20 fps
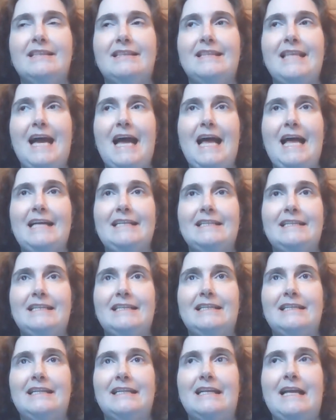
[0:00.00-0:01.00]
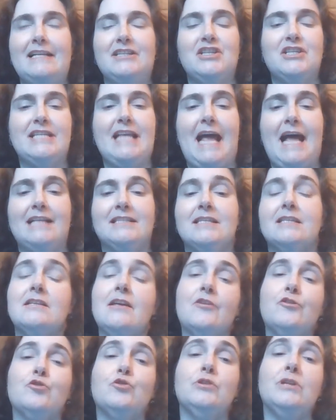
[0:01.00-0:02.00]
that just adds
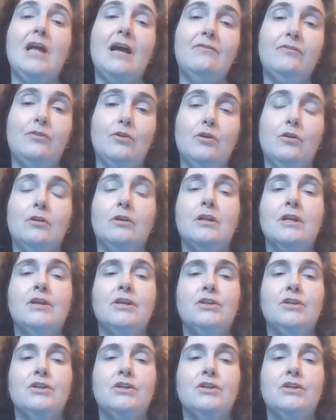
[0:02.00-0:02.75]
another level